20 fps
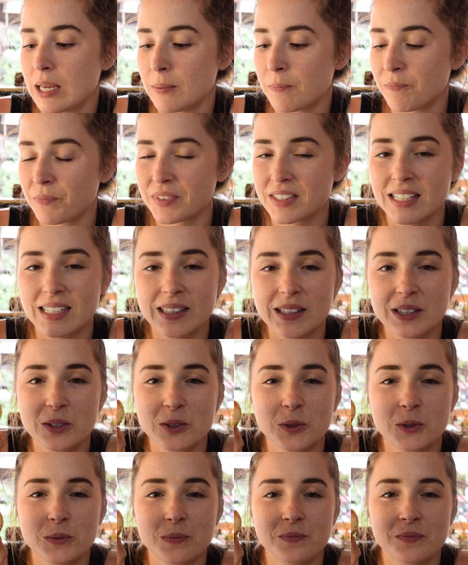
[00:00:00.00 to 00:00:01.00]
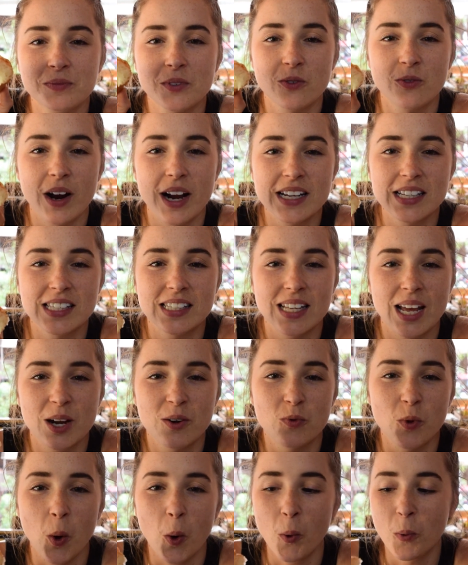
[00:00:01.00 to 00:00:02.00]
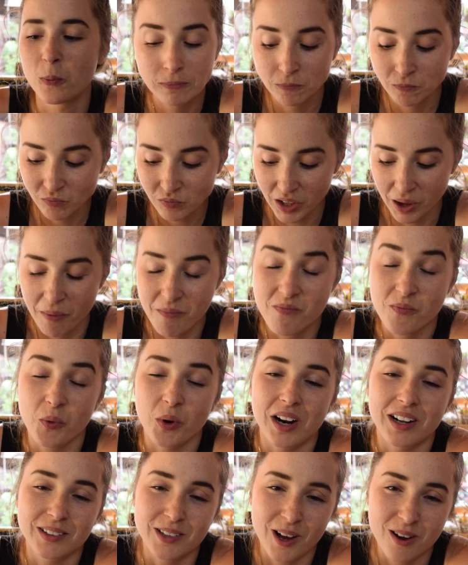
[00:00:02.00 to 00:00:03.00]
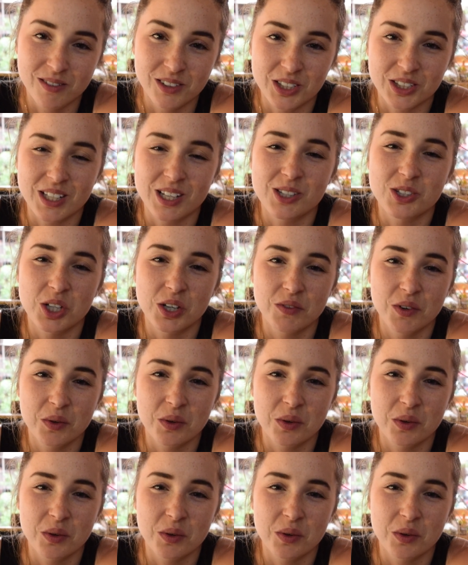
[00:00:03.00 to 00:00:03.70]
It's like a little rice egg roll. What I love is they serve it